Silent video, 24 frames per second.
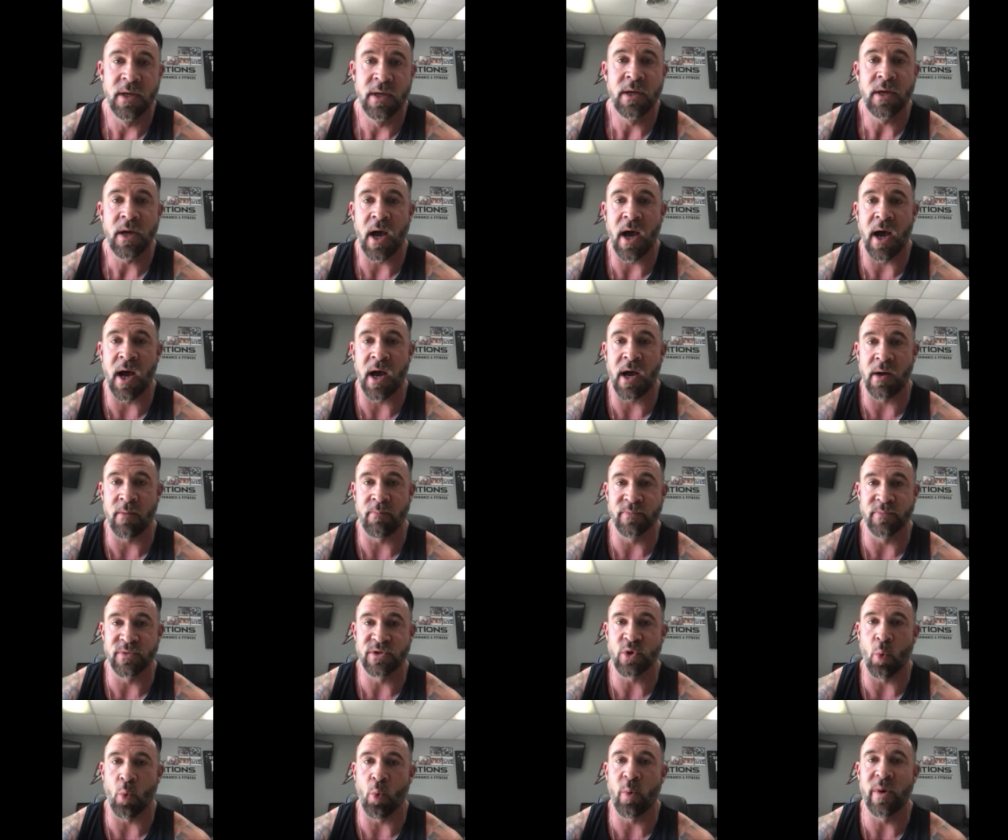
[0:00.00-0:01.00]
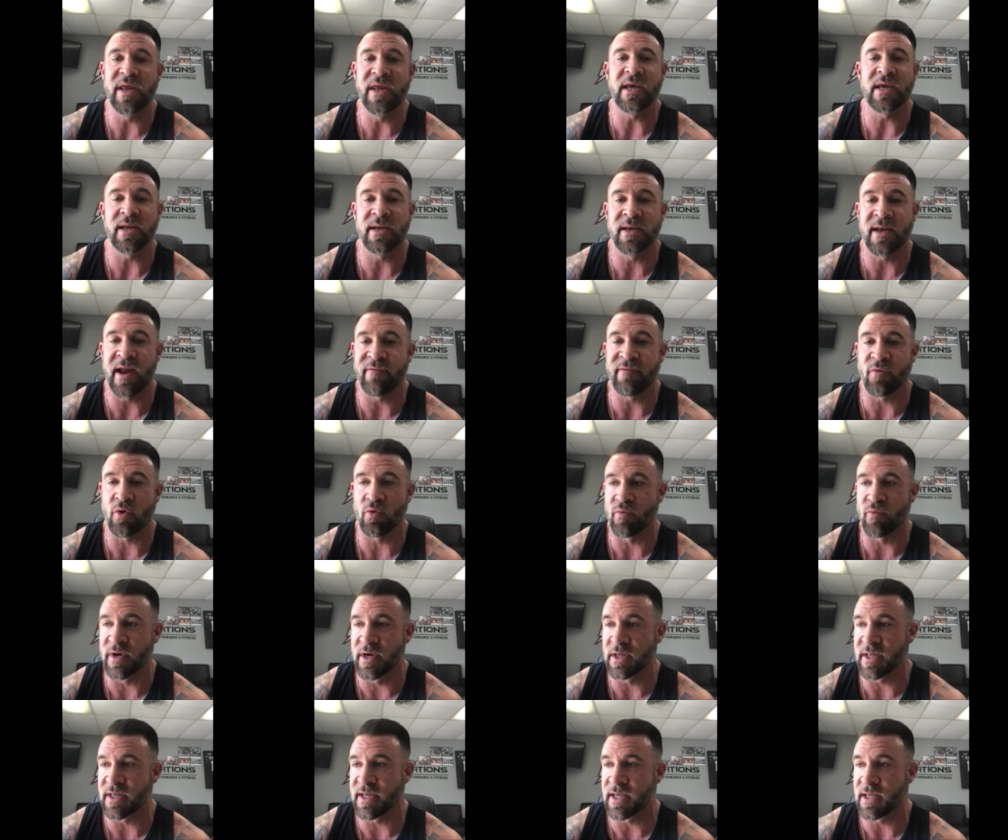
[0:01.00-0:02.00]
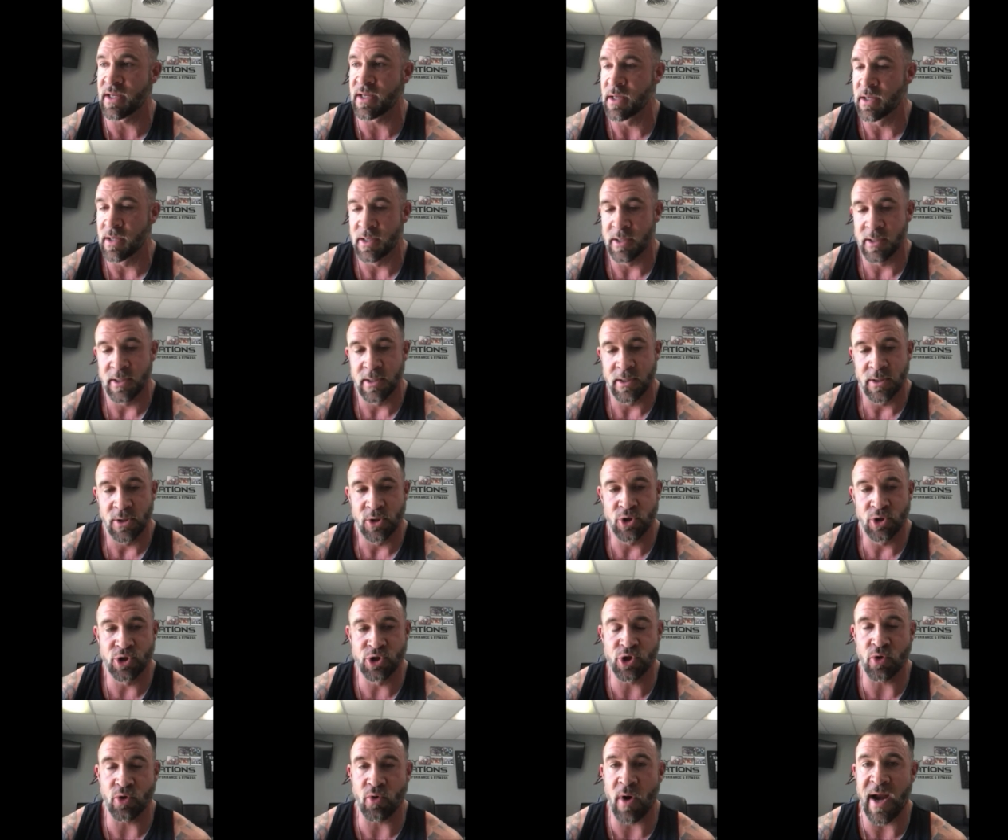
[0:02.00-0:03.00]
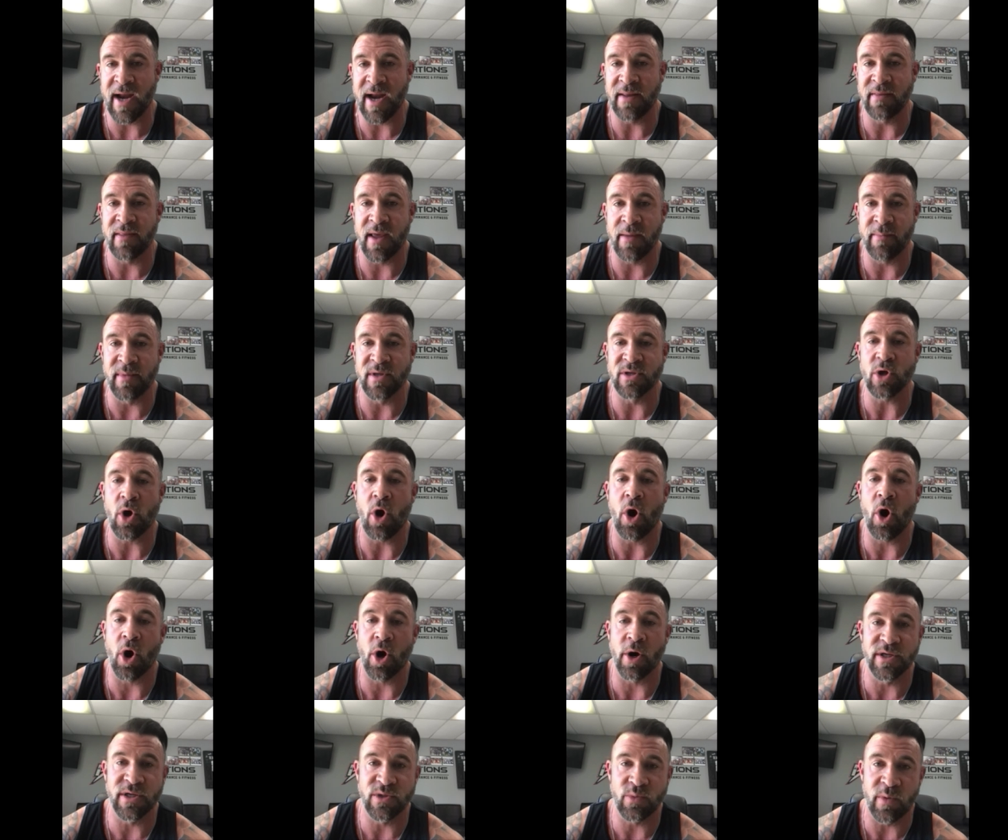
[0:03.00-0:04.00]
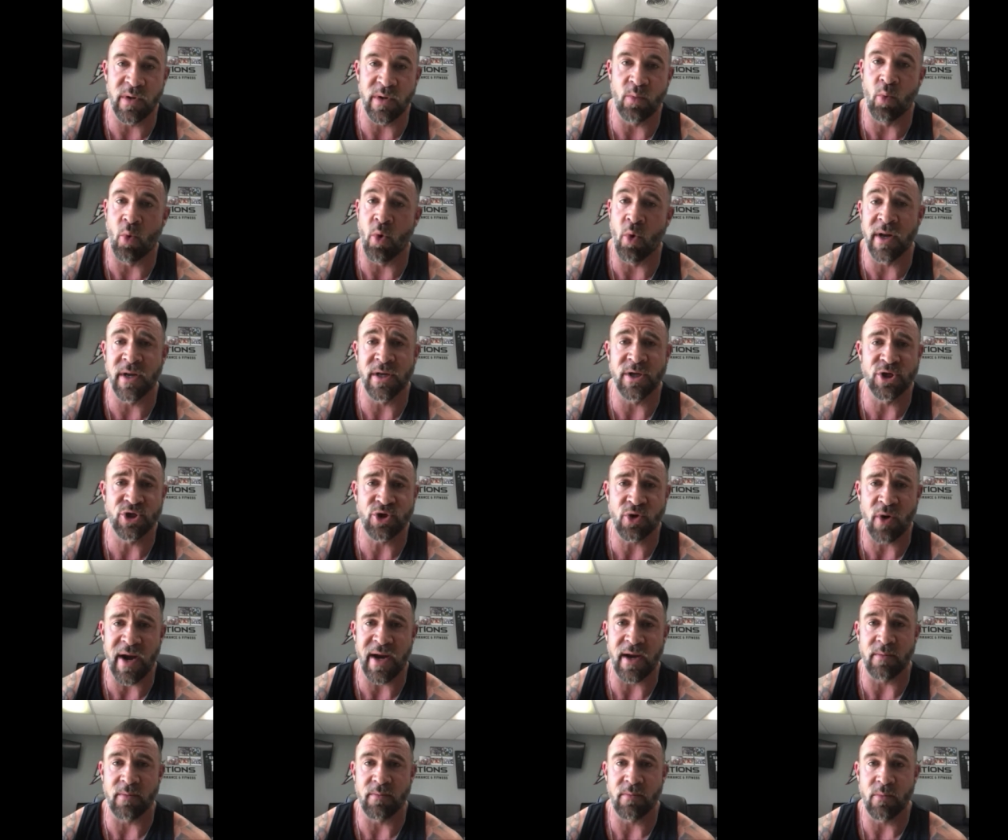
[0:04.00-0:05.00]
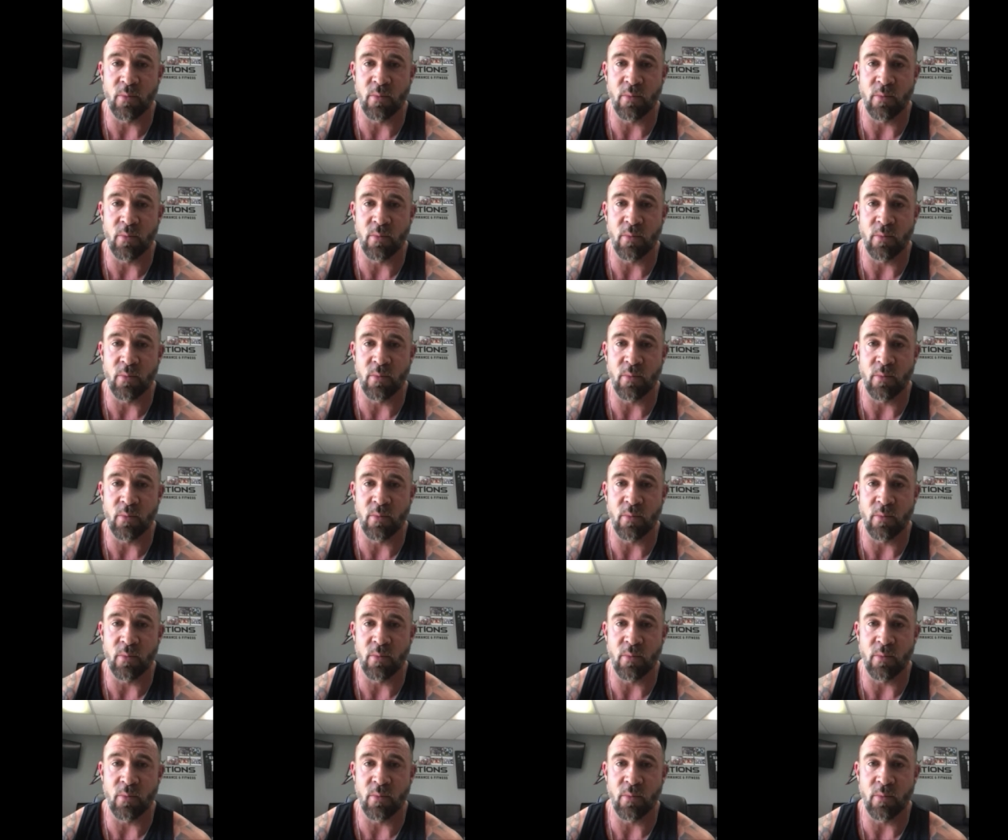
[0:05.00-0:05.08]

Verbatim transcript: So we can never really train them as hard as we wanted to train them.